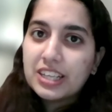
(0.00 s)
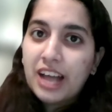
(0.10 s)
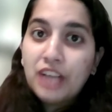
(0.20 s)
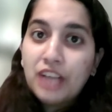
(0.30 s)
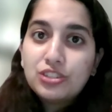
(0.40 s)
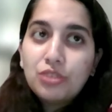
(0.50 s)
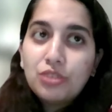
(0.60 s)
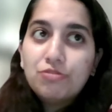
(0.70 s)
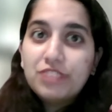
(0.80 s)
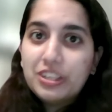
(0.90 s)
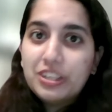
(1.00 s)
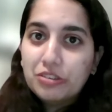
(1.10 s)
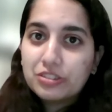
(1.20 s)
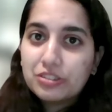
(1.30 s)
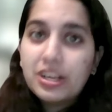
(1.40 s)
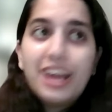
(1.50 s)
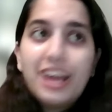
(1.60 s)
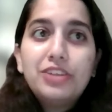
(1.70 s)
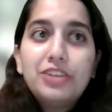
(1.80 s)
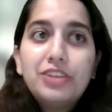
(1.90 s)
I saw videos, and
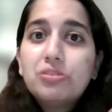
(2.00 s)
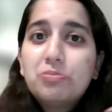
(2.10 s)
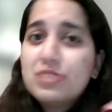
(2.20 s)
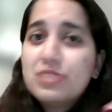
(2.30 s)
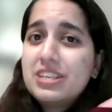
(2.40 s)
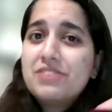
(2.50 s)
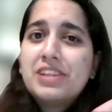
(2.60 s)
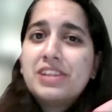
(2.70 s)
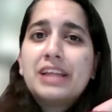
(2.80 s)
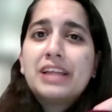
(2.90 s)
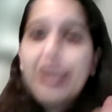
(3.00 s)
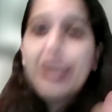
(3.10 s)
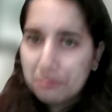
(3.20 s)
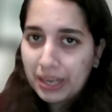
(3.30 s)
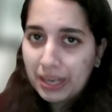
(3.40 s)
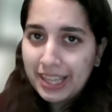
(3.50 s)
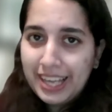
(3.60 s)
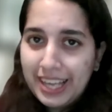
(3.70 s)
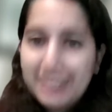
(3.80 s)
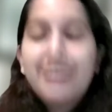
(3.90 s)
YouTube wasn't even that great back
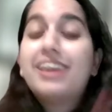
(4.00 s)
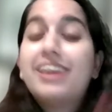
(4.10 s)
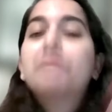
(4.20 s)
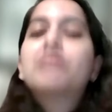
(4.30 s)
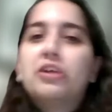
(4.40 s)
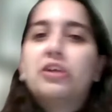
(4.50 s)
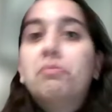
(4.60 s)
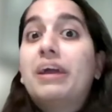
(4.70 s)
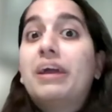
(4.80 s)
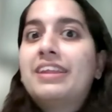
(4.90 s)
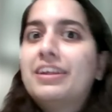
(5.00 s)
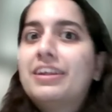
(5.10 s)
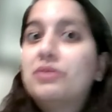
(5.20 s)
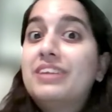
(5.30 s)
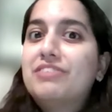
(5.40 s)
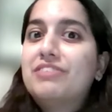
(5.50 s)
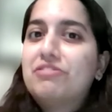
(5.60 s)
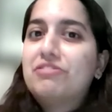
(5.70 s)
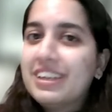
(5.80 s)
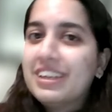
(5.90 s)
then, you know, back then,
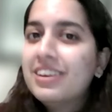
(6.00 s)
2015,